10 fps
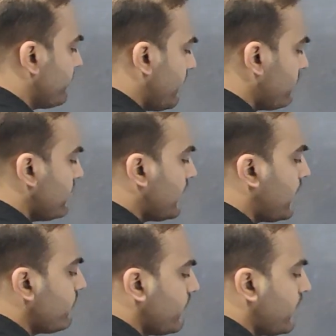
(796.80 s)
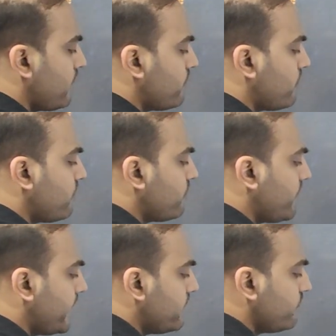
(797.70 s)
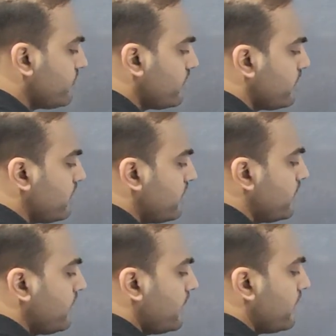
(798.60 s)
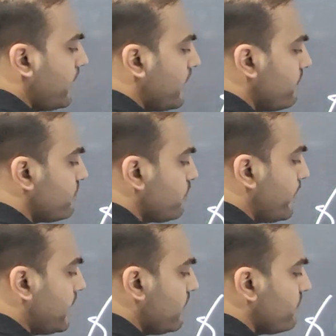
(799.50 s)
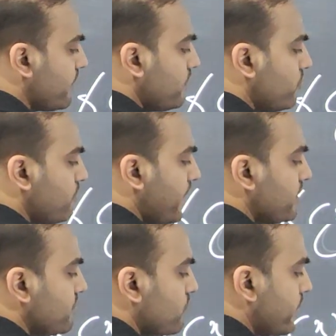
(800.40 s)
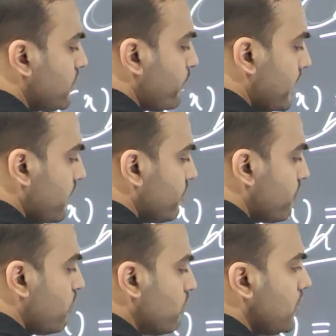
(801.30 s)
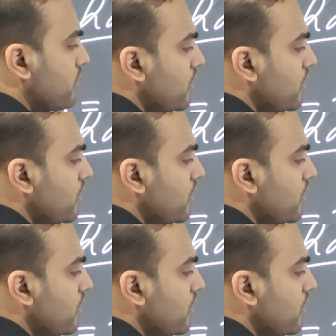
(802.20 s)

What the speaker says: the way we have f of 5 as 25 minus 1, 24,